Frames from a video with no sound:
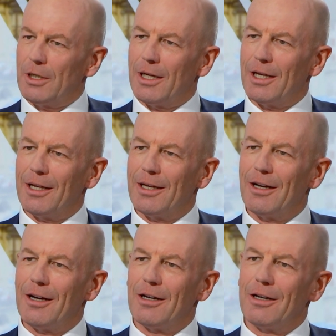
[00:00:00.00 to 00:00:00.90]

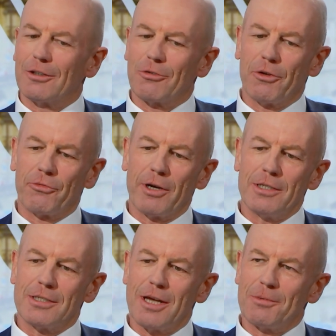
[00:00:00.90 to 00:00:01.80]
Our growth
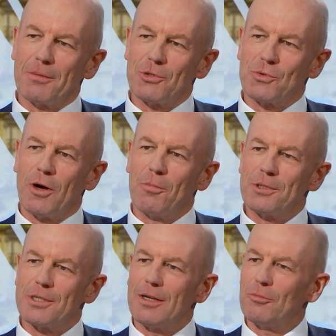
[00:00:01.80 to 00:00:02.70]
rate stepped up to
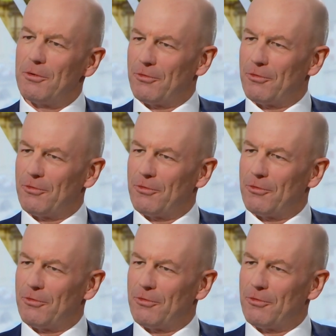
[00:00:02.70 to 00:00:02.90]
12%.